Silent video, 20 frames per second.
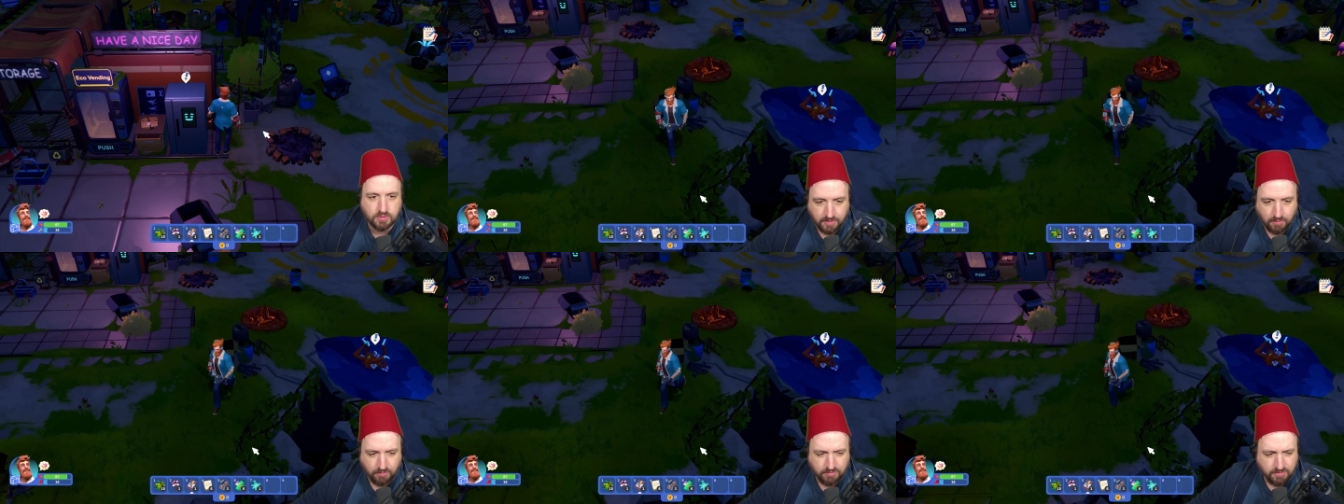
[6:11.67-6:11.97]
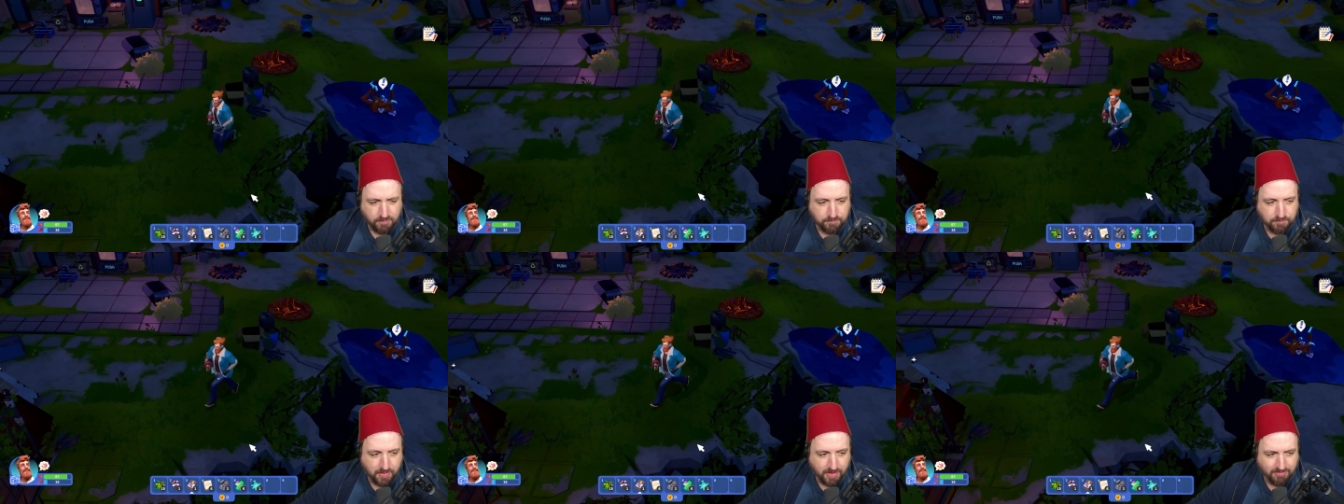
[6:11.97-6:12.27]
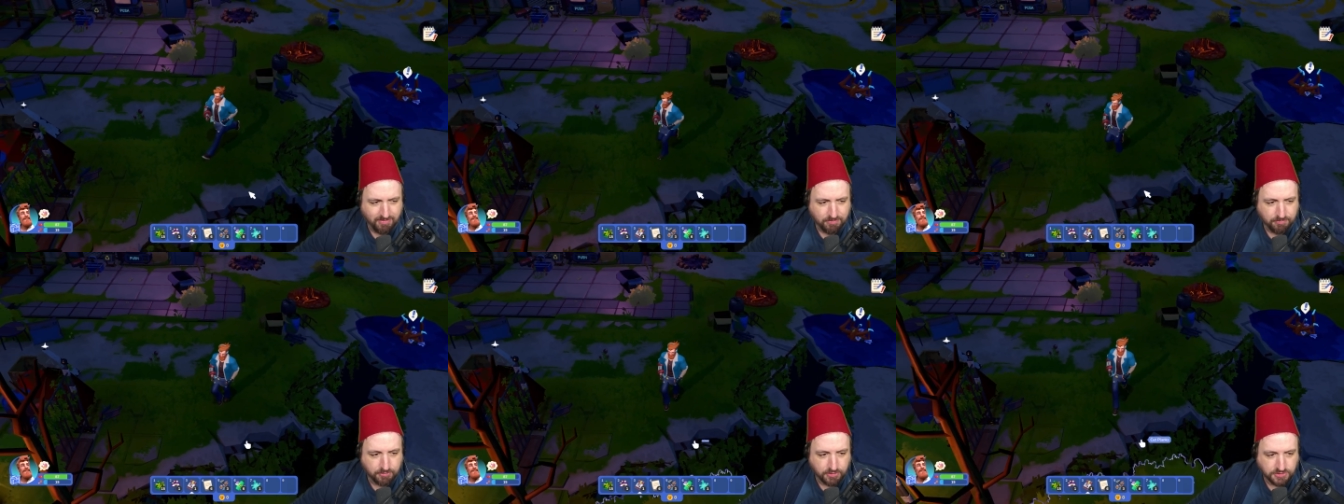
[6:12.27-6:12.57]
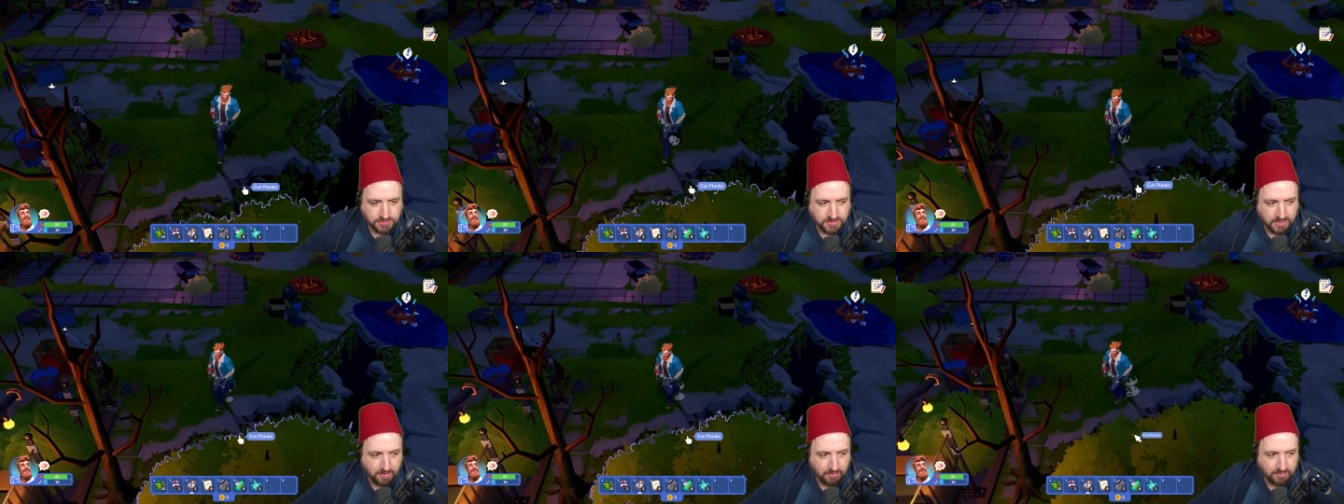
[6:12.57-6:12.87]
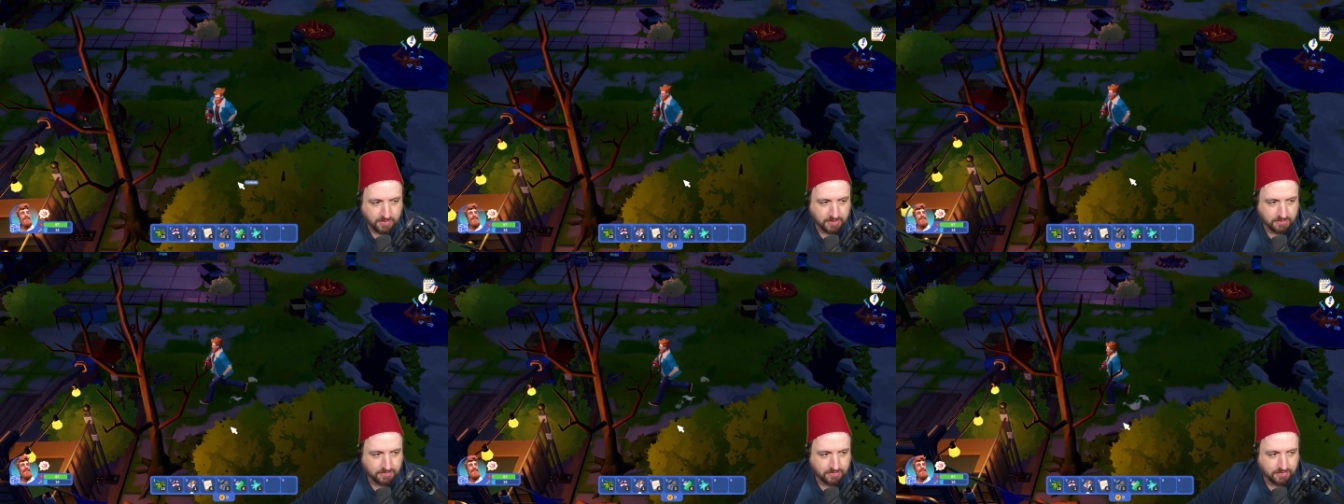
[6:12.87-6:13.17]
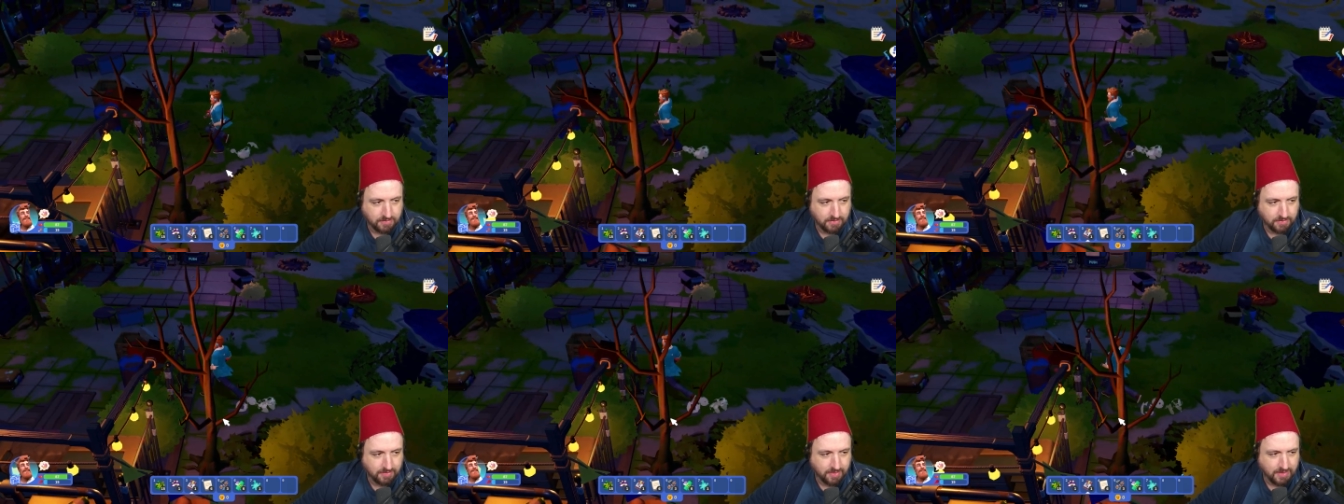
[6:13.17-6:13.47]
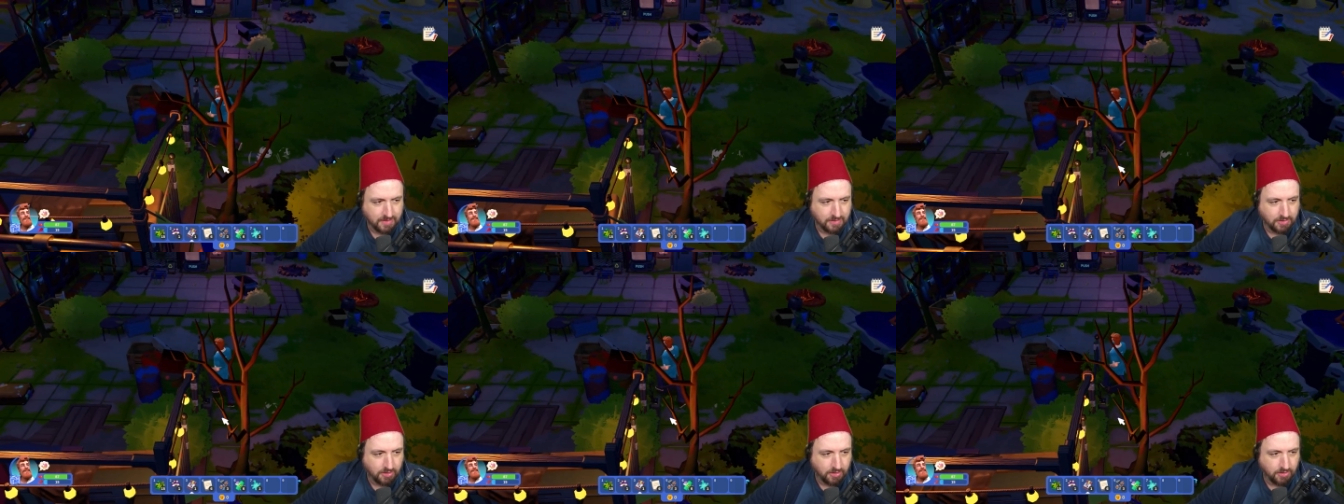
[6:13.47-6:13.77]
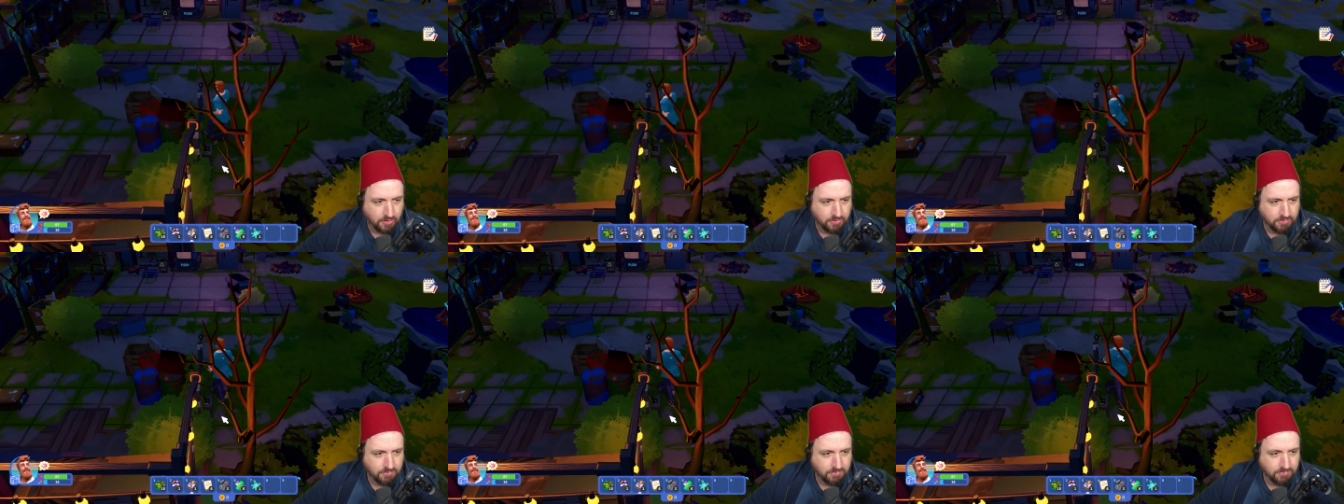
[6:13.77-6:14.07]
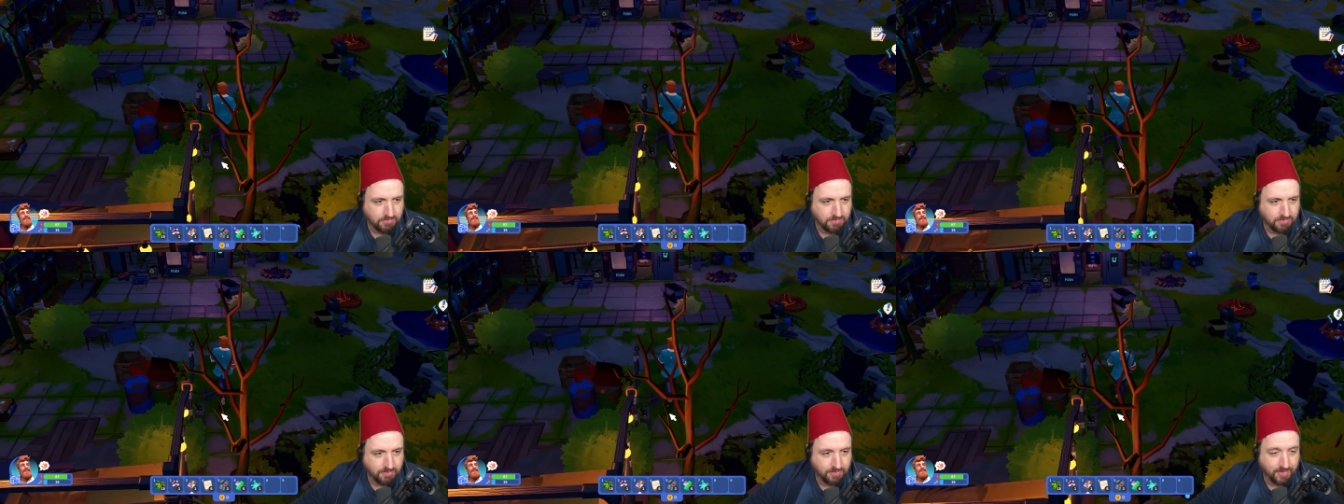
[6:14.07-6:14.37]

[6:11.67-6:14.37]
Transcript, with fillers: There was a berry bush down here. Is that gone?